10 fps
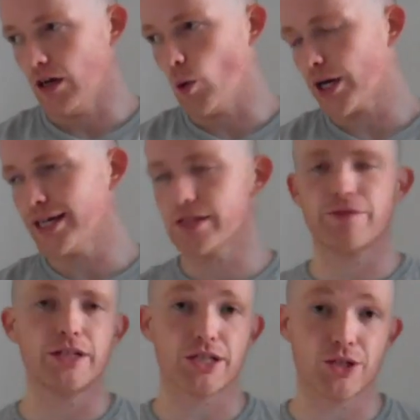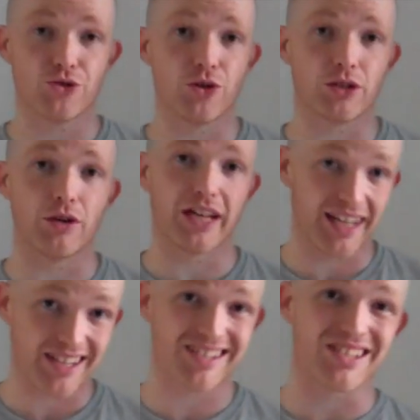Working as a fitness instructor, I get
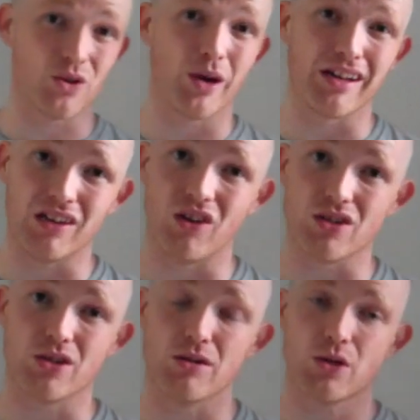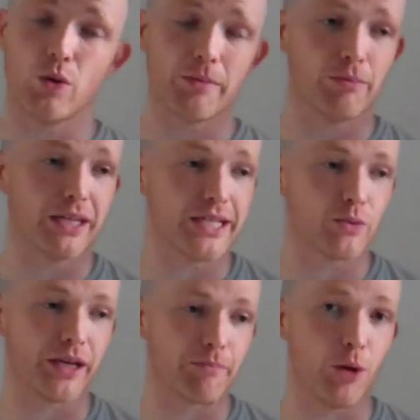asked this quite a lot, so I was quite
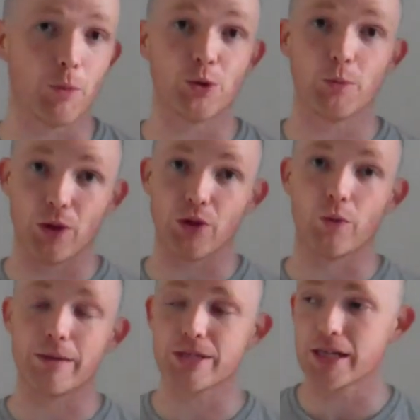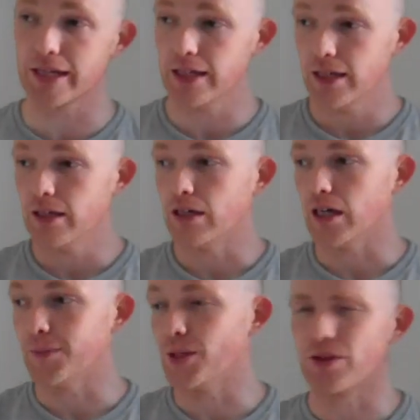pleased when it popped up on the website,
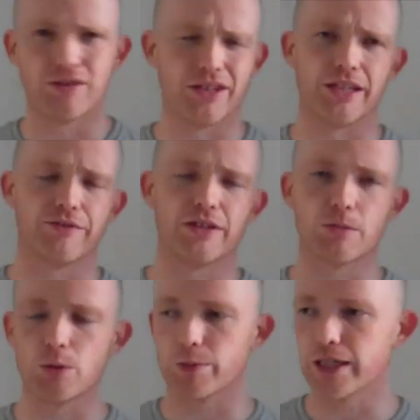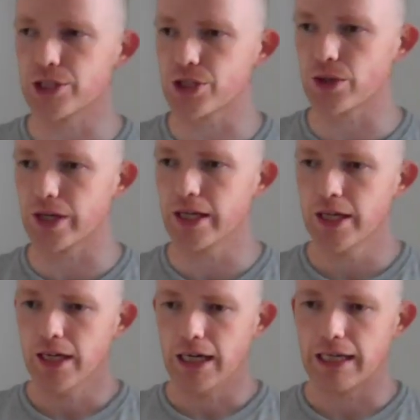or the Facebook page,
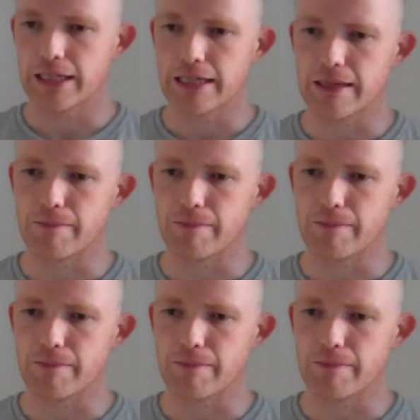and